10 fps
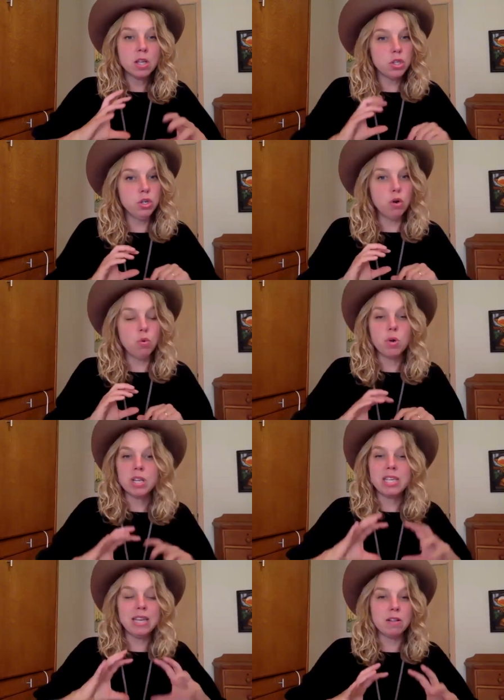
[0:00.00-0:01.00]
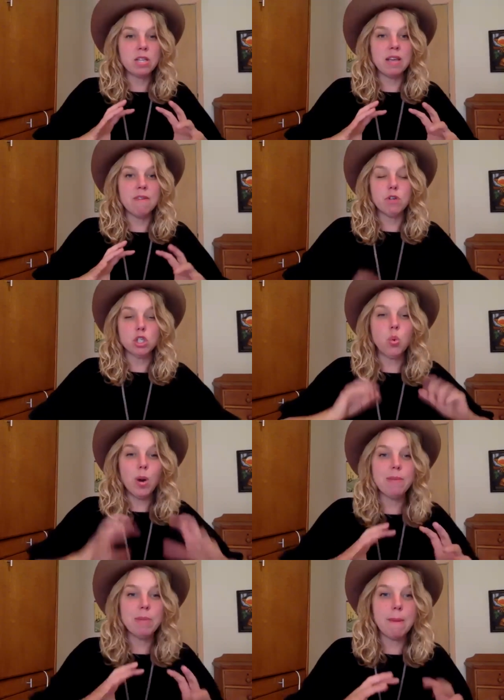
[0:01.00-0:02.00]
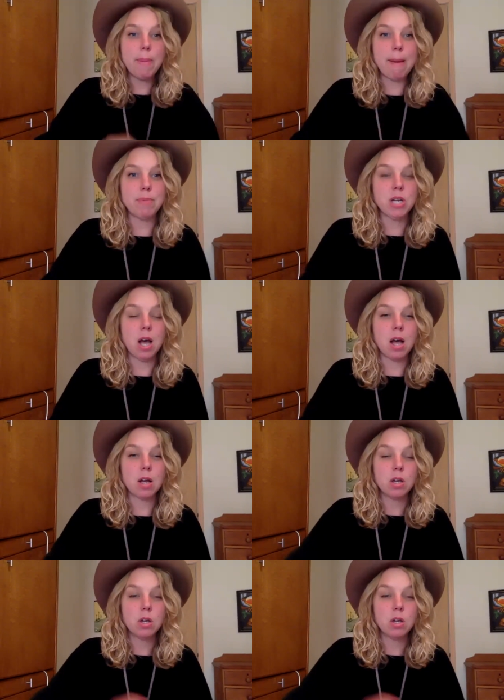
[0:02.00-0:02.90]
you know, get, give 20 minute pep talk,